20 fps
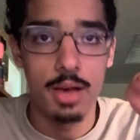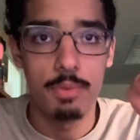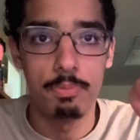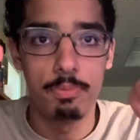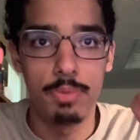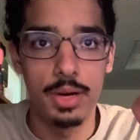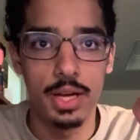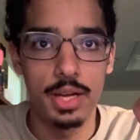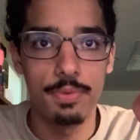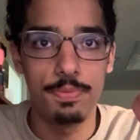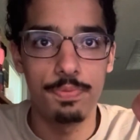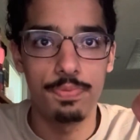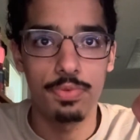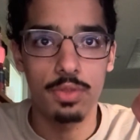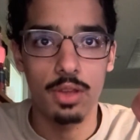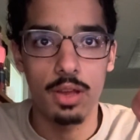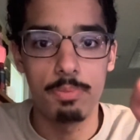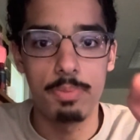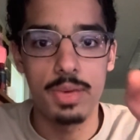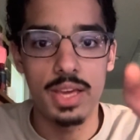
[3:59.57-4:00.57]
But
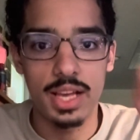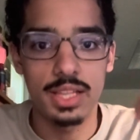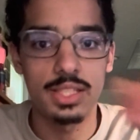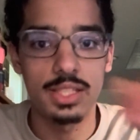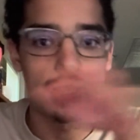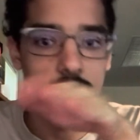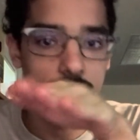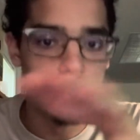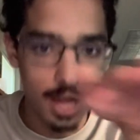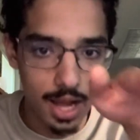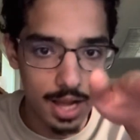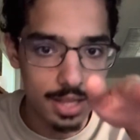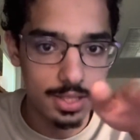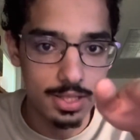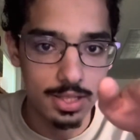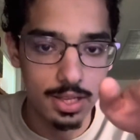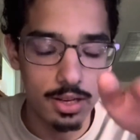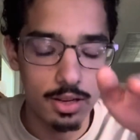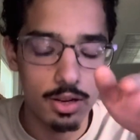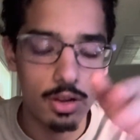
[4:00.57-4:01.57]
because it's
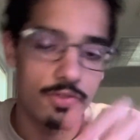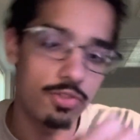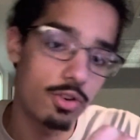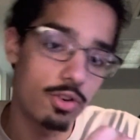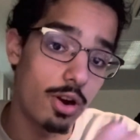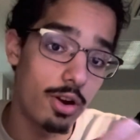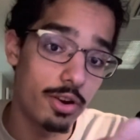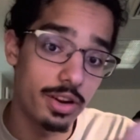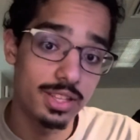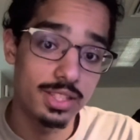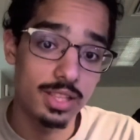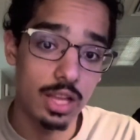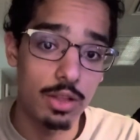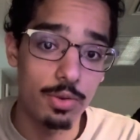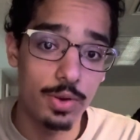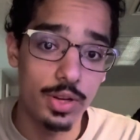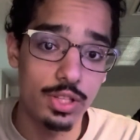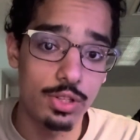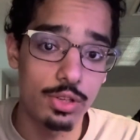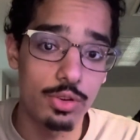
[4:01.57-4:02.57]
constant, for our
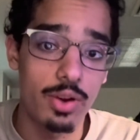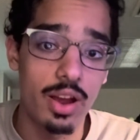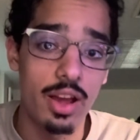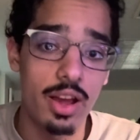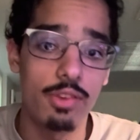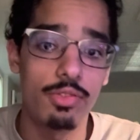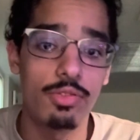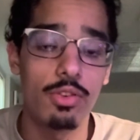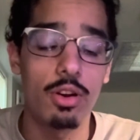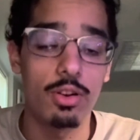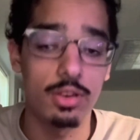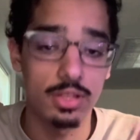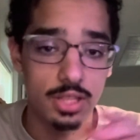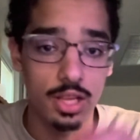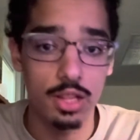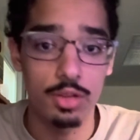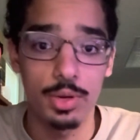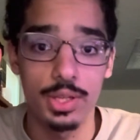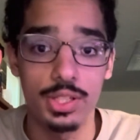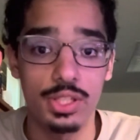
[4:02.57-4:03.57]
acceleration graph, our
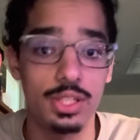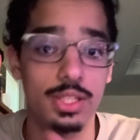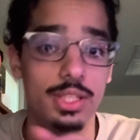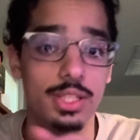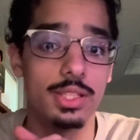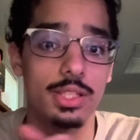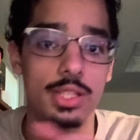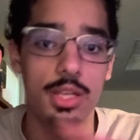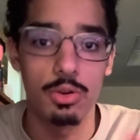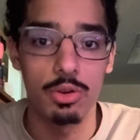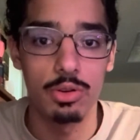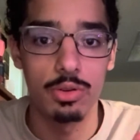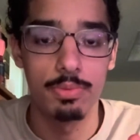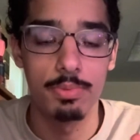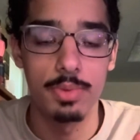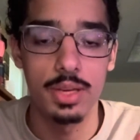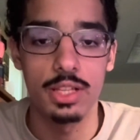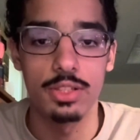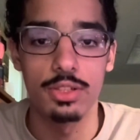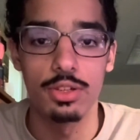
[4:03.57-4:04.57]
acceleration is 0
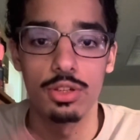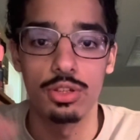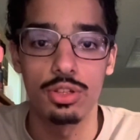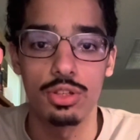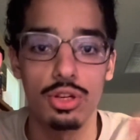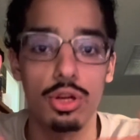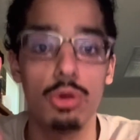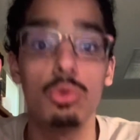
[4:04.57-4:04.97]
because there's no